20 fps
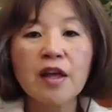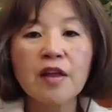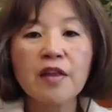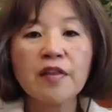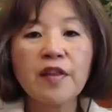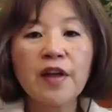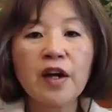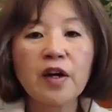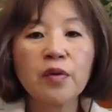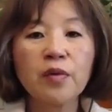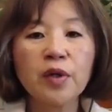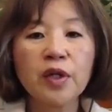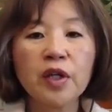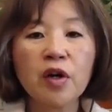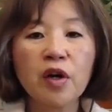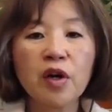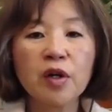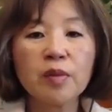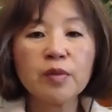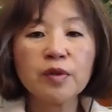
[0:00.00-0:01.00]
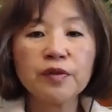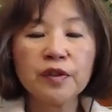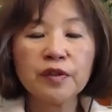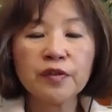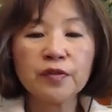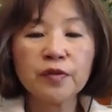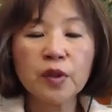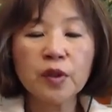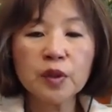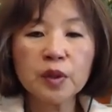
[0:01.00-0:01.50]
that we are moving
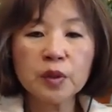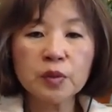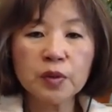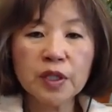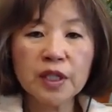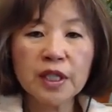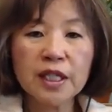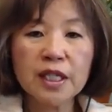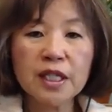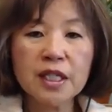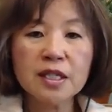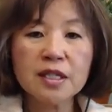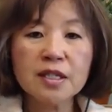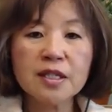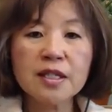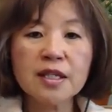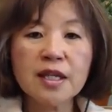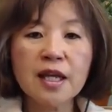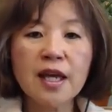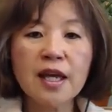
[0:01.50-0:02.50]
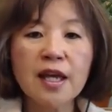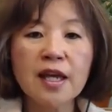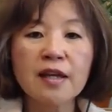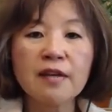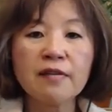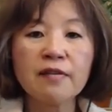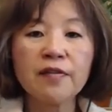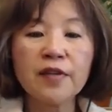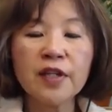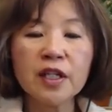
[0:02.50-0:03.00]
forward with is a
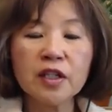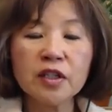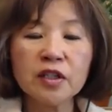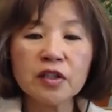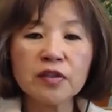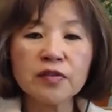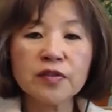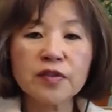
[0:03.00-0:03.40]
vehicle for